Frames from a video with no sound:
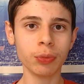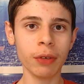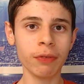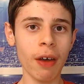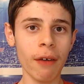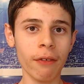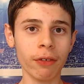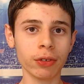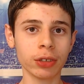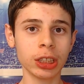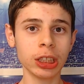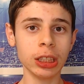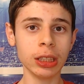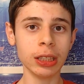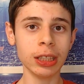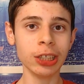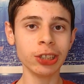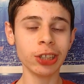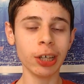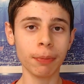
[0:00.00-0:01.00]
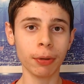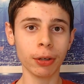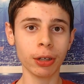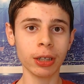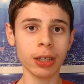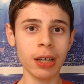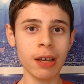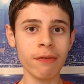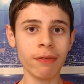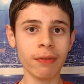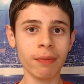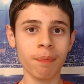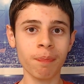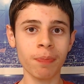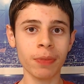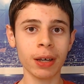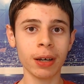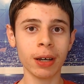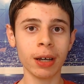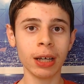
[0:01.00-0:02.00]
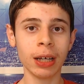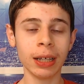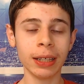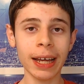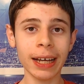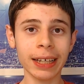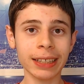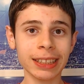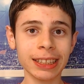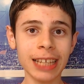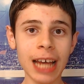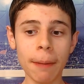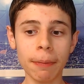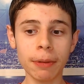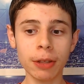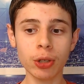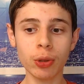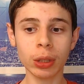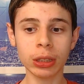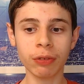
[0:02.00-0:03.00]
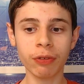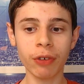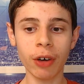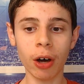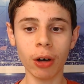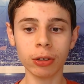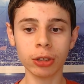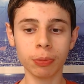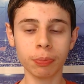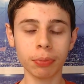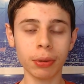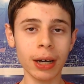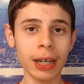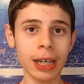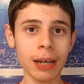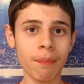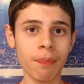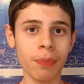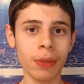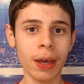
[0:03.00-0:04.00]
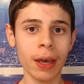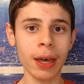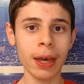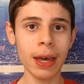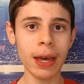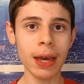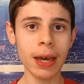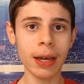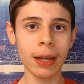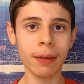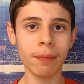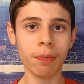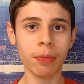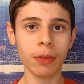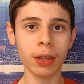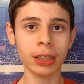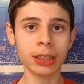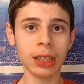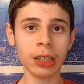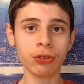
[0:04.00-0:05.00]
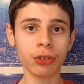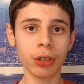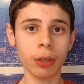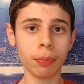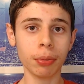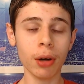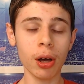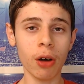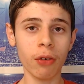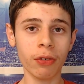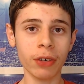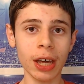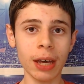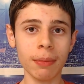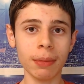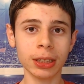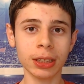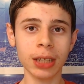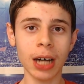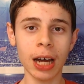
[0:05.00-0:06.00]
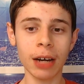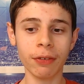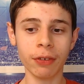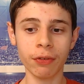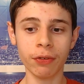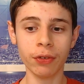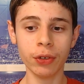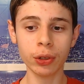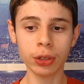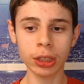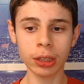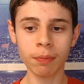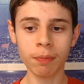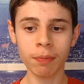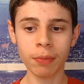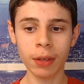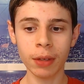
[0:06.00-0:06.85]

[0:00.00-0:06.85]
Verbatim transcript: We've never seen EJ Perry even take a snap in the USFL, so playing him in essentially a playoff game is kind of confusing.